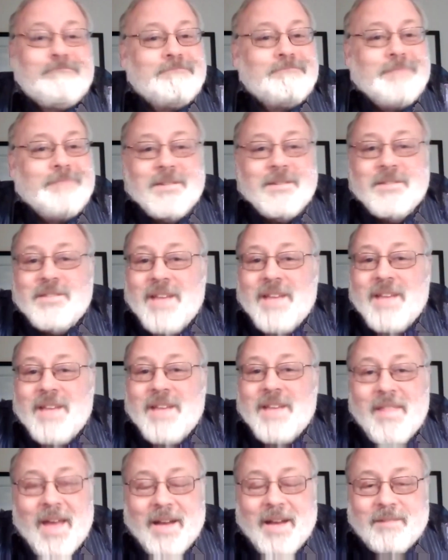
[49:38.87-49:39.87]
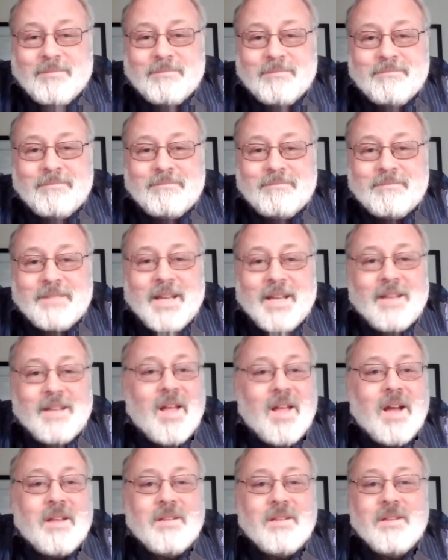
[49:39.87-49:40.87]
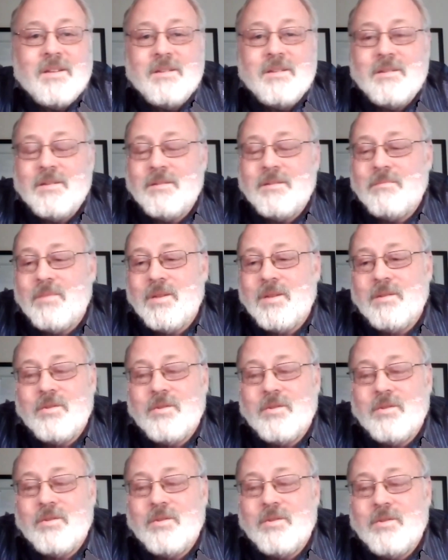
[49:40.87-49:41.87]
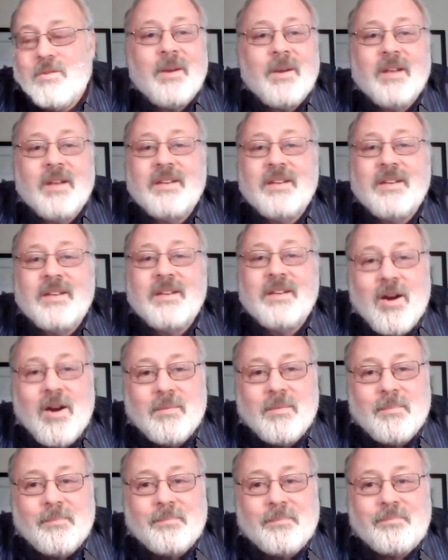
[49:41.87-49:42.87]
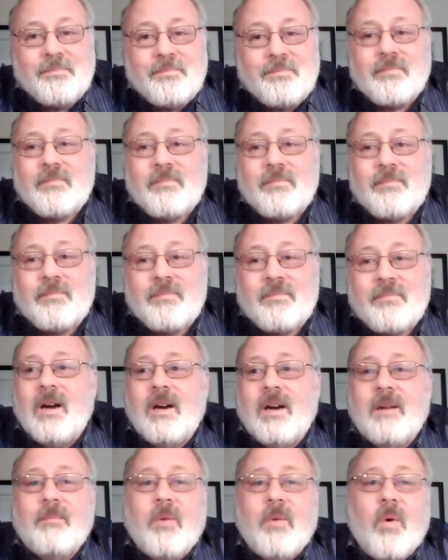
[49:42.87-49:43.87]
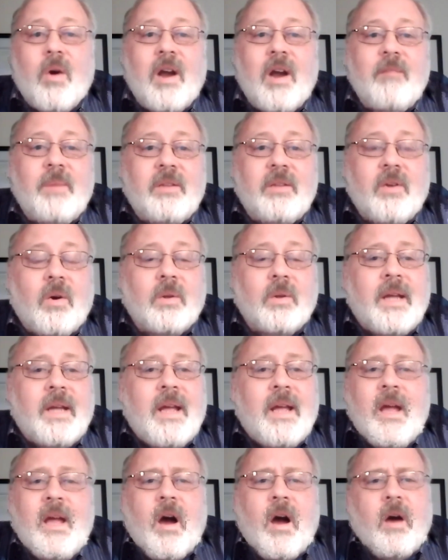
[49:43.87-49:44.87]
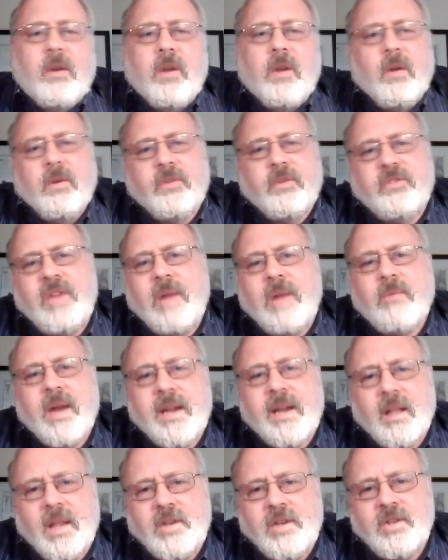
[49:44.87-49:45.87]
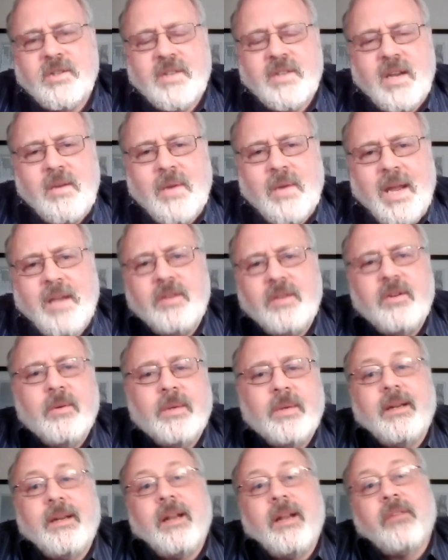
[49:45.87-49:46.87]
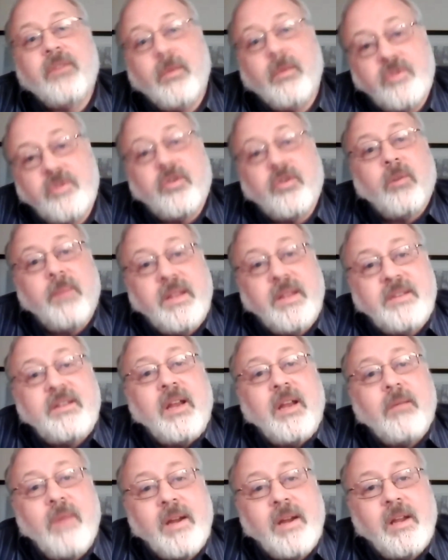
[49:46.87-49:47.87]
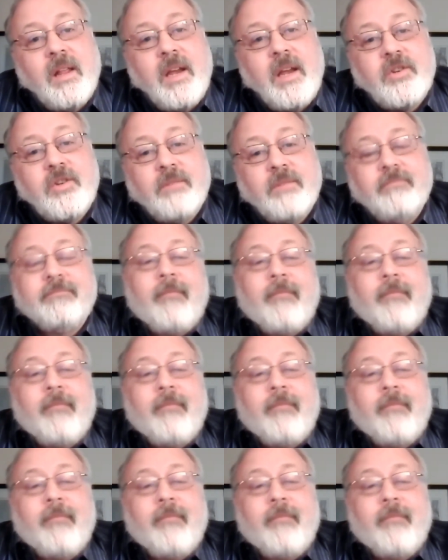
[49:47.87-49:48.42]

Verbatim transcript: doesn't say that. They li- the, the, the insurance company doesn't care. Um, or I've been told, oh, no, no, state regulations say you can't do it. And I'll say, well, show me the state regulation